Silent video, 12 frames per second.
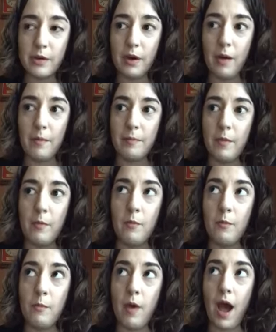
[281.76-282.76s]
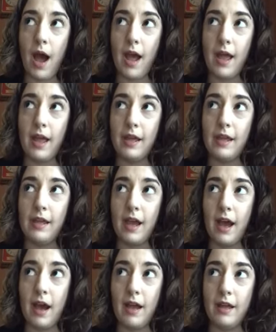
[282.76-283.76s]
um, I
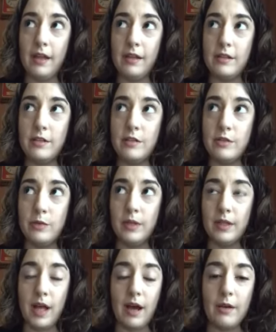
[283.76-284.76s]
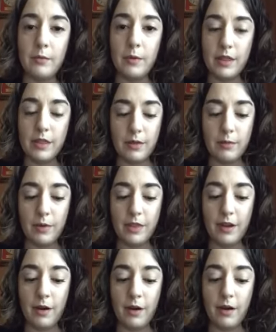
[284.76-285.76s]
I do a lot with with
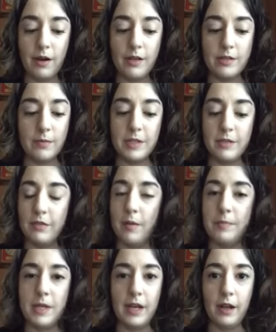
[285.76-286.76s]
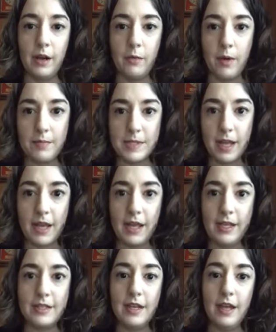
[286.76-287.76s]
our in terms of updating our website,
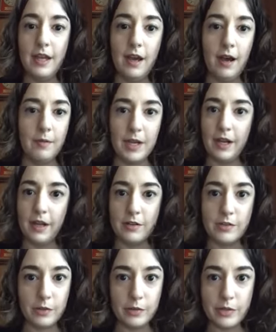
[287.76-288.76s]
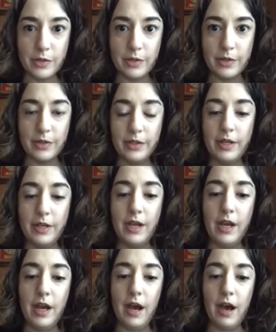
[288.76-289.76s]
updating our social.
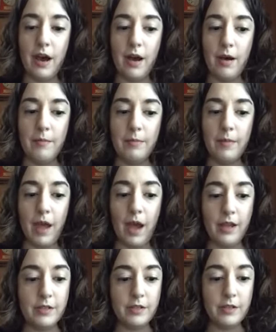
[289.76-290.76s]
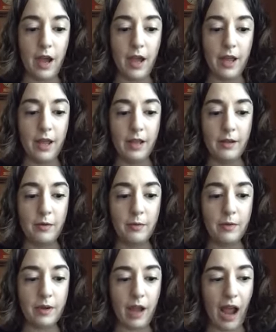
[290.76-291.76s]
Um, I I
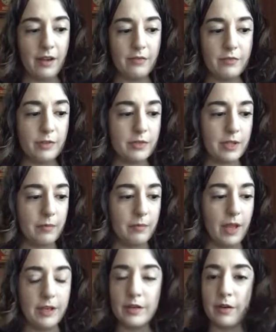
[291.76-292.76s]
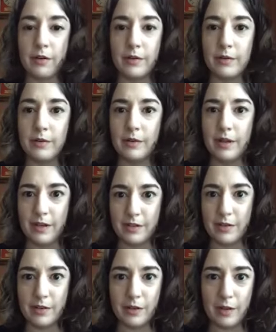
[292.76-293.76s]
kind of do some internal
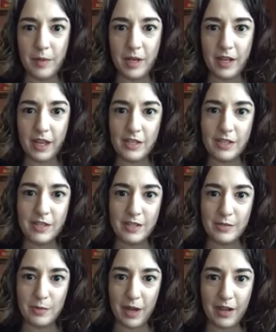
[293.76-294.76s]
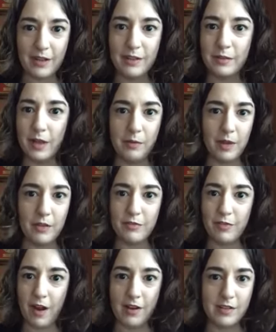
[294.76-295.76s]
internal communications as well. Like we have
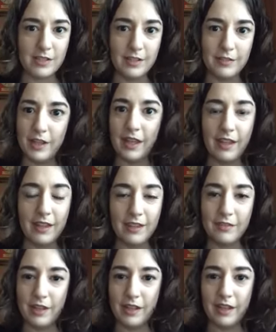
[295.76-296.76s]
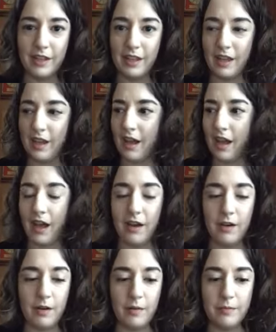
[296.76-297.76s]
friars living living
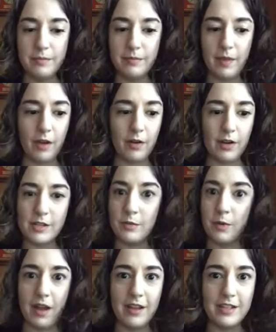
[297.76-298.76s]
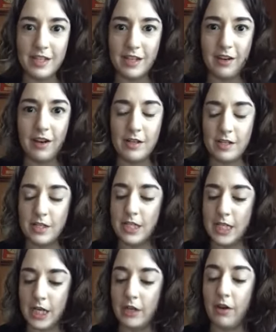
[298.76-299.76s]
um, across a wide ge-
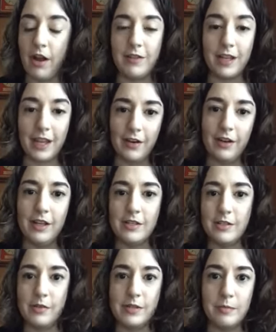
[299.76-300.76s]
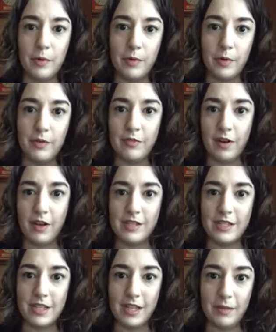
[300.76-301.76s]
geographic area, so it's important for us
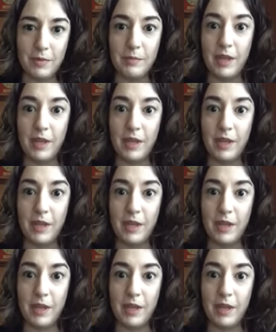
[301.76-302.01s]
to keep them